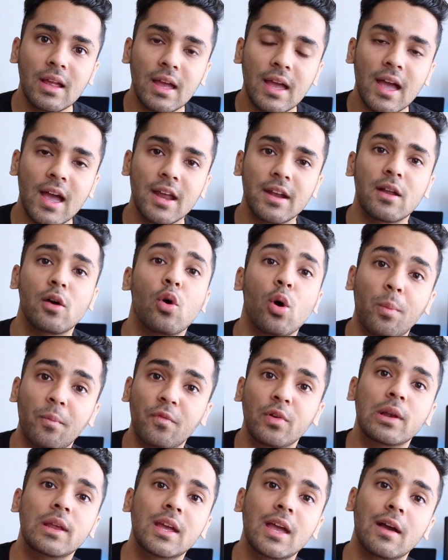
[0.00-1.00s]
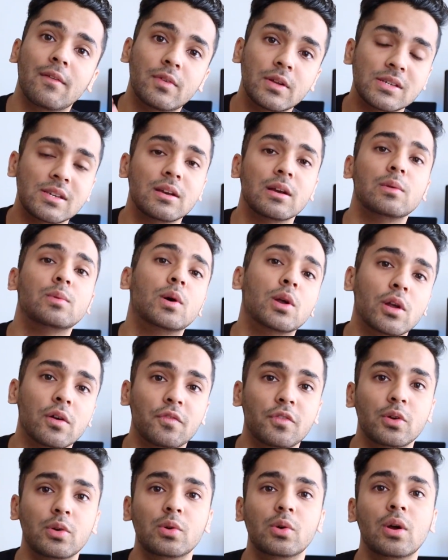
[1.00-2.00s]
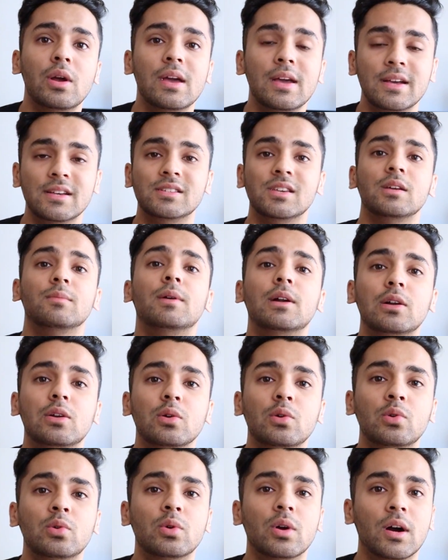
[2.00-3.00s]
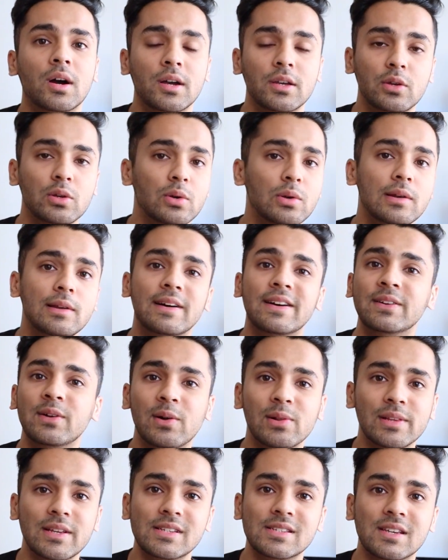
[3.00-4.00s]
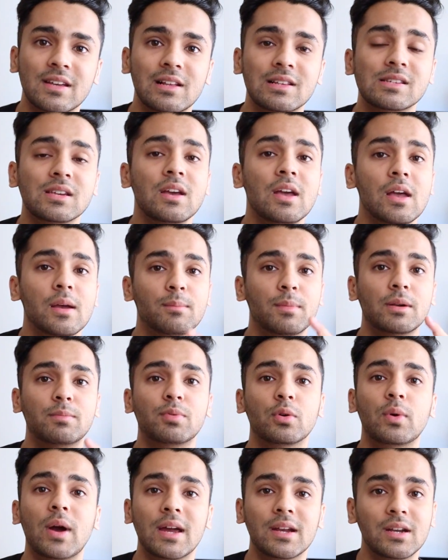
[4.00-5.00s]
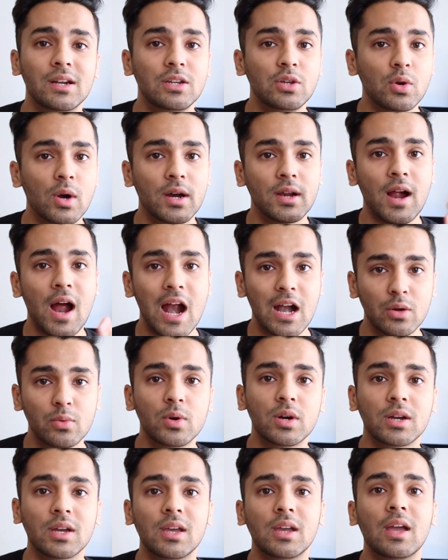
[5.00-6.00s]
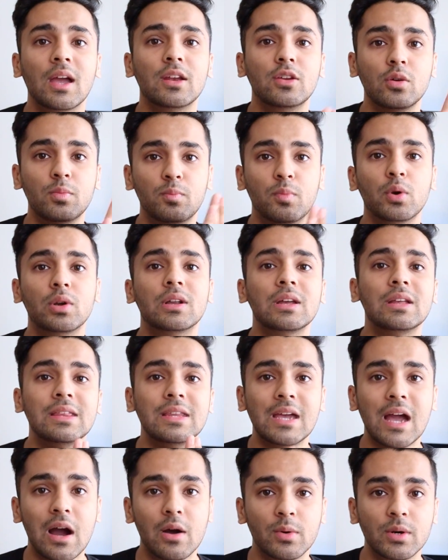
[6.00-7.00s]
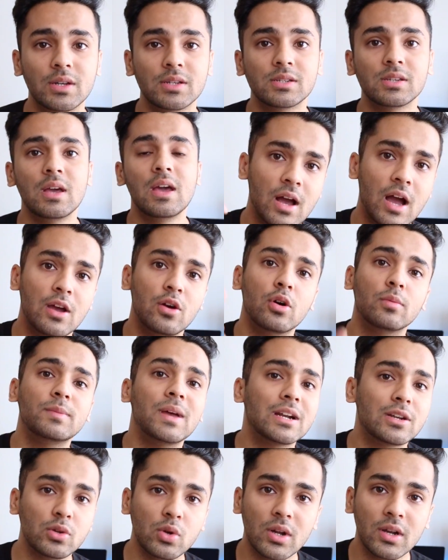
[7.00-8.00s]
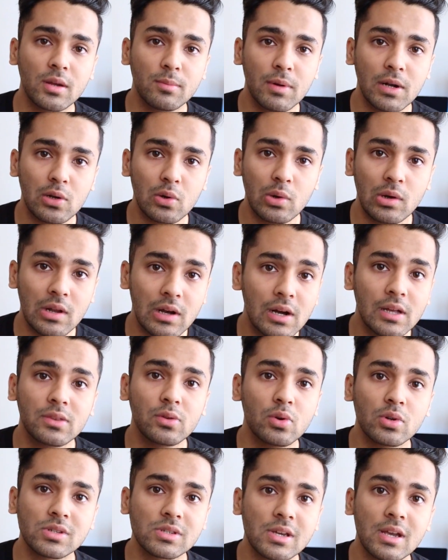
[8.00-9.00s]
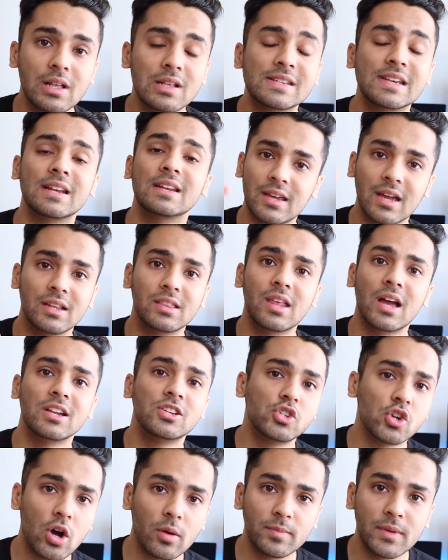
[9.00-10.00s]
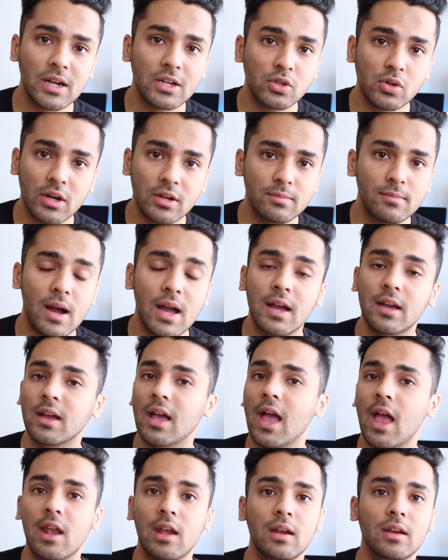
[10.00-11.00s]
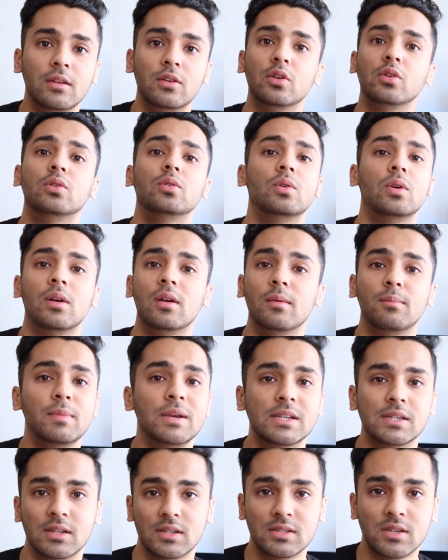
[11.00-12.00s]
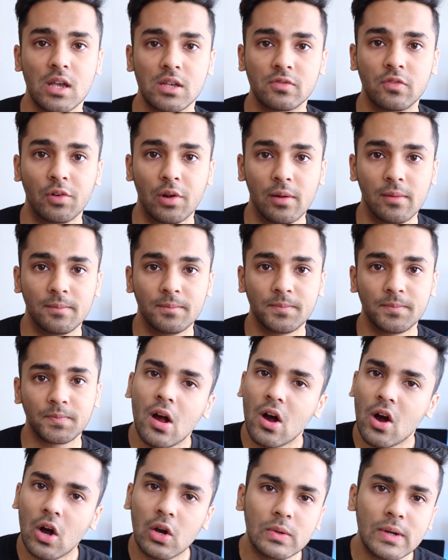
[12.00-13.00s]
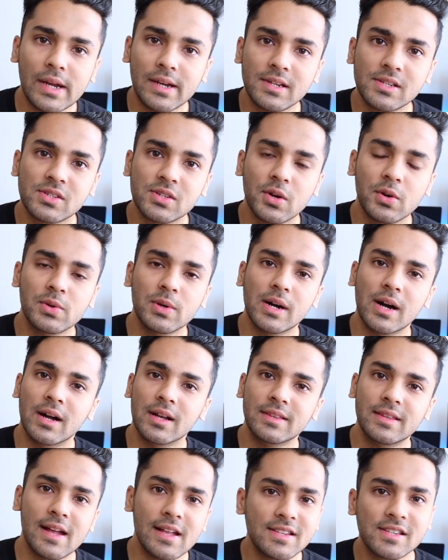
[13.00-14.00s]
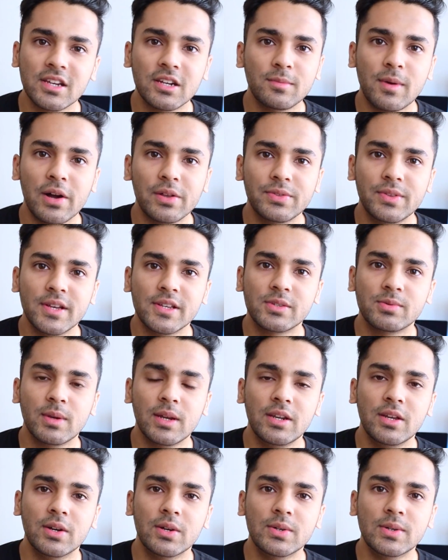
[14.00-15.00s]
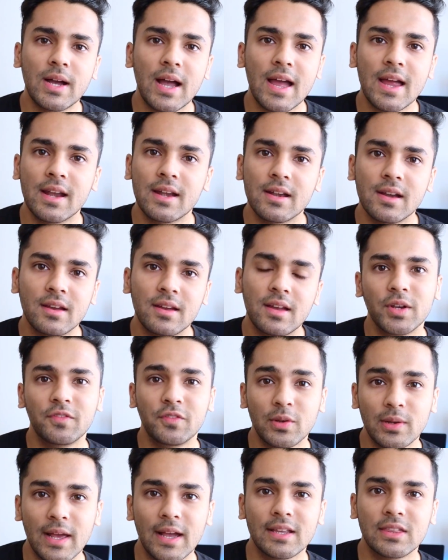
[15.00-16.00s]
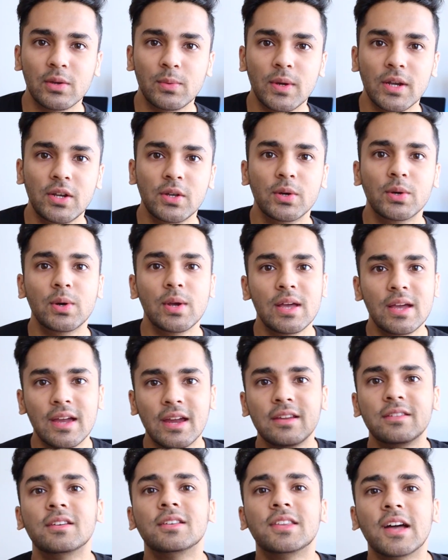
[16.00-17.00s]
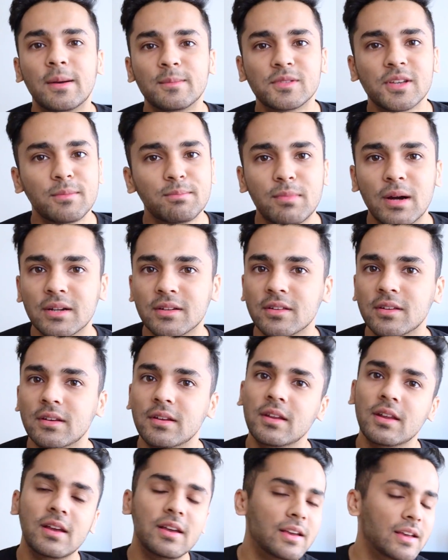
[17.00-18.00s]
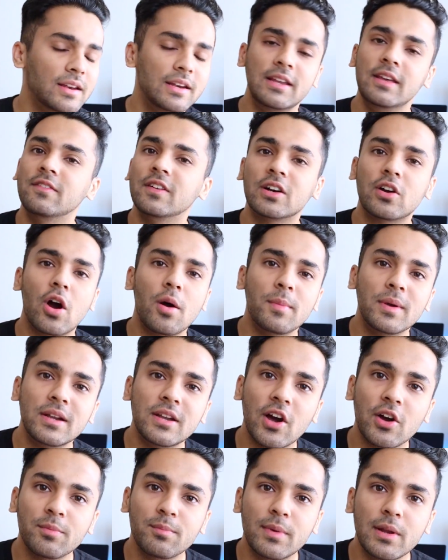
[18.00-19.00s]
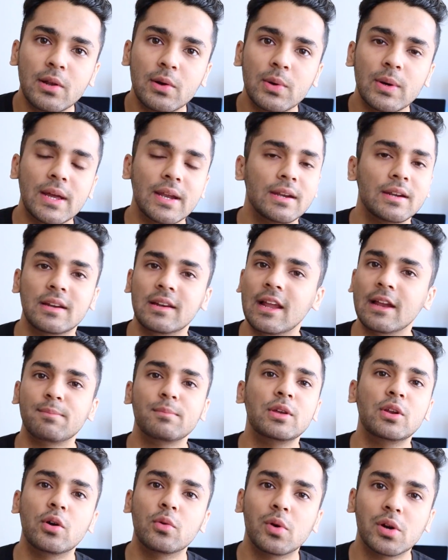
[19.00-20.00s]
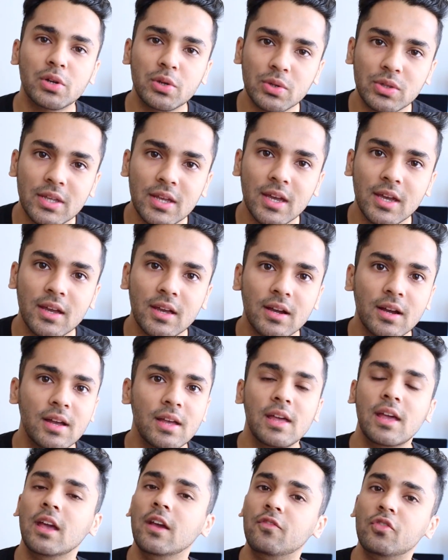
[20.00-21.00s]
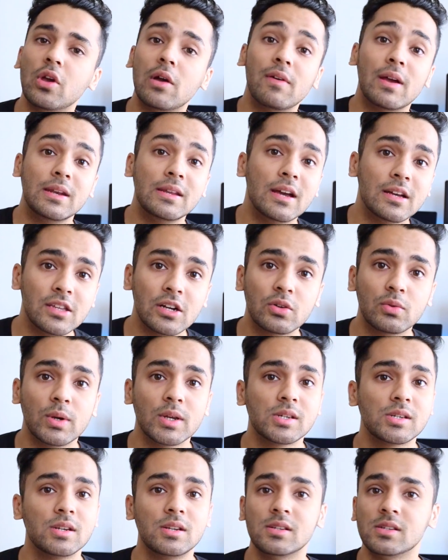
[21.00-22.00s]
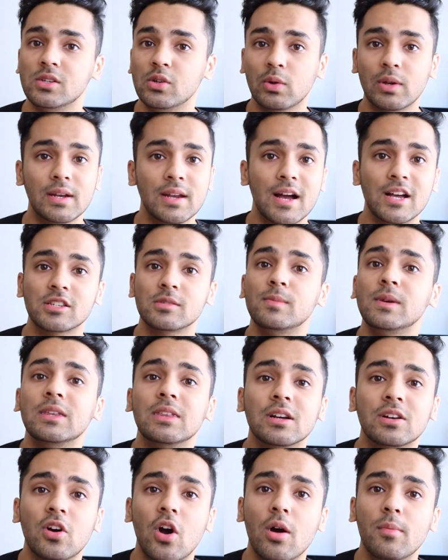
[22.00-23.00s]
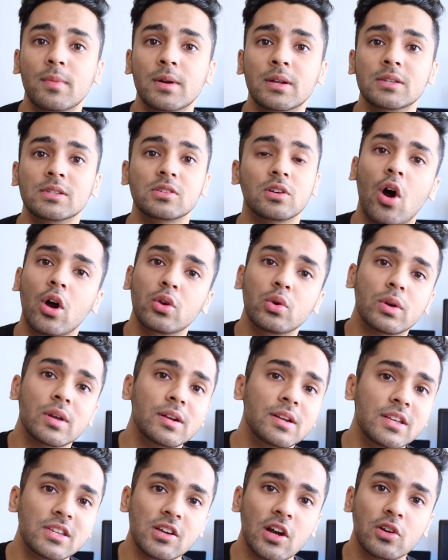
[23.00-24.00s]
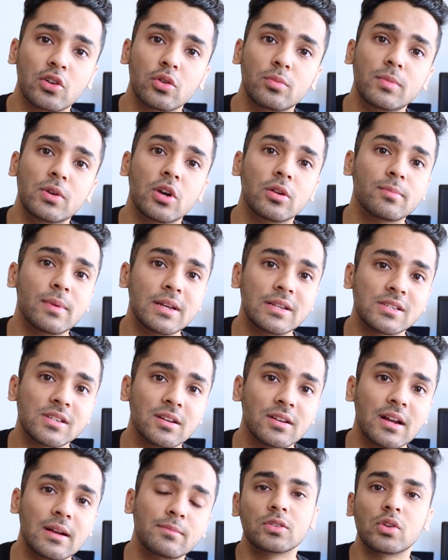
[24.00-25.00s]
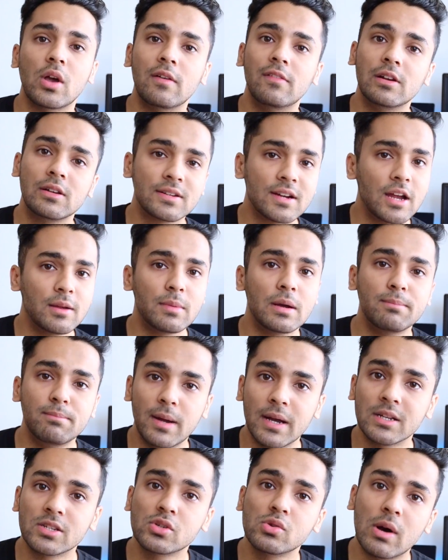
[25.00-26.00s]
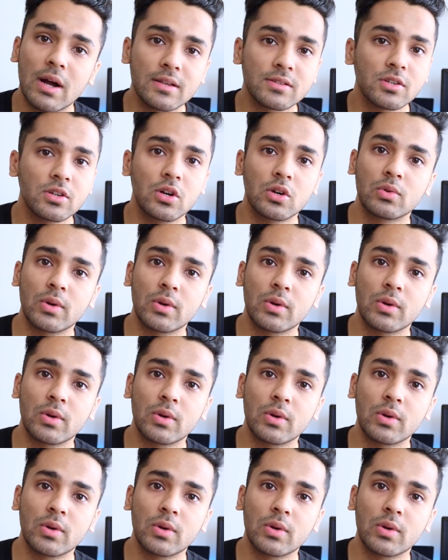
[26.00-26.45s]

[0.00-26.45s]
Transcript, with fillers: and hopefully every single one of you is able to uh, you know learn all these skills but provided you are hardworking and you put in the hours i hope that you are able to learn those skills and get that job that you admire and you know be successful all right so uh, that's it about this video and if you like the video hit the thumbs up button leave a comment down below and let me know what you think. If you have any other questions, you can ask me in the comments or you can reach out to me on my Instagram. So I will try my best to answer your